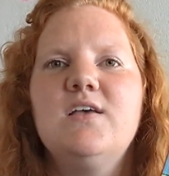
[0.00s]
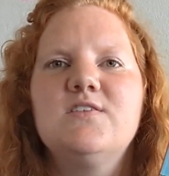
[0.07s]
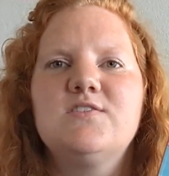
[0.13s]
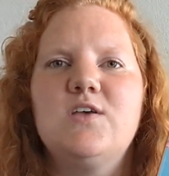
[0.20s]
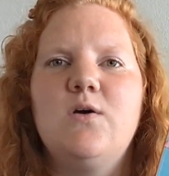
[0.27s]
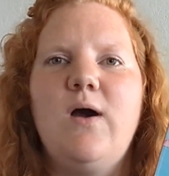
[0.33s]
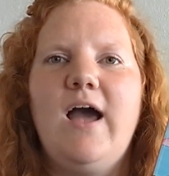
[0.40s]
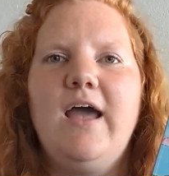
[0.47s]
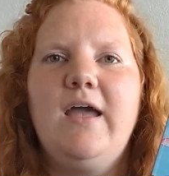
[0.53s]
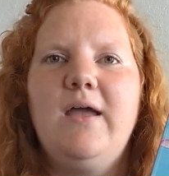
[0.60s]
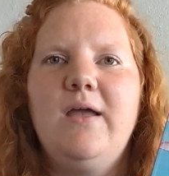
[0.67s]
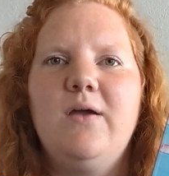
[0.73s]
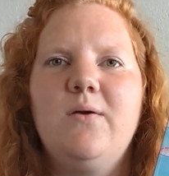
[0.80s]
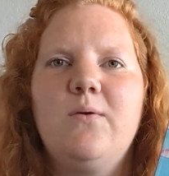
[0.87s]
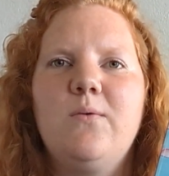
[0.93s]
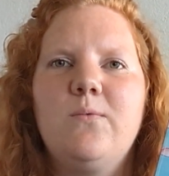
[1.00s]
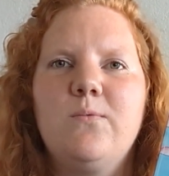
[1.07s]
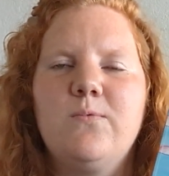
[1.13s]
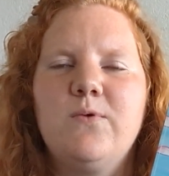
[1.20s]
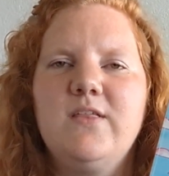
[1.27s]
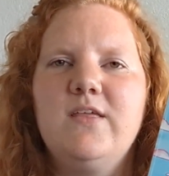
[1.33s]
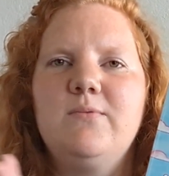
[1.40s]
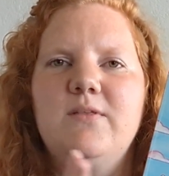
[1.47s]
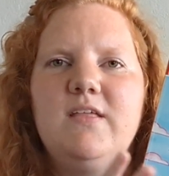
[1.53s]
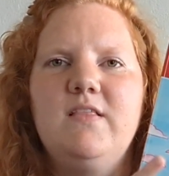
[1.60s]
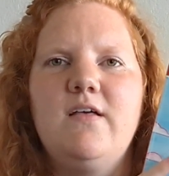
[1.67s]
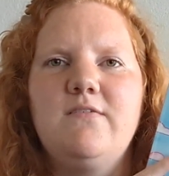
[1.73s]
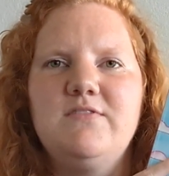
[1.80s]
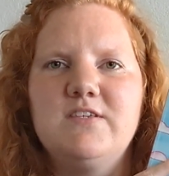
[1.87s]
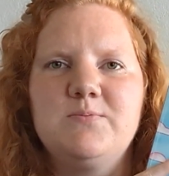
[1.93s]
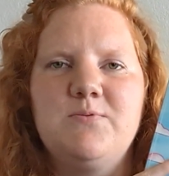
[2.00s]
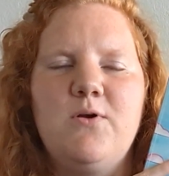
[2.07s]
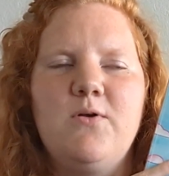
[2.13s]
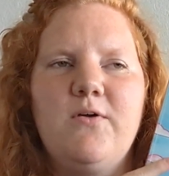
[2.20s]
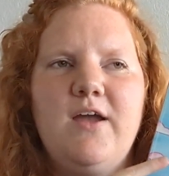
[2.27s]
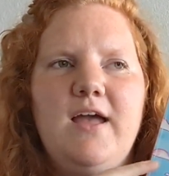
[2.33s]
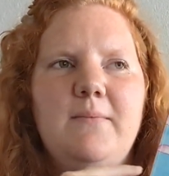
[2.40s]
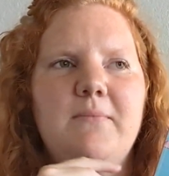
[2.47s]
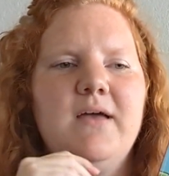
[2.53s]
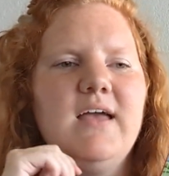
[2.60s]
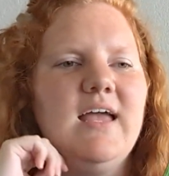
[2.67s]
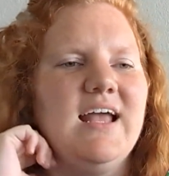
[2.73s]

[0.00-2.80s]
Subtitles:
So I really, really love this program.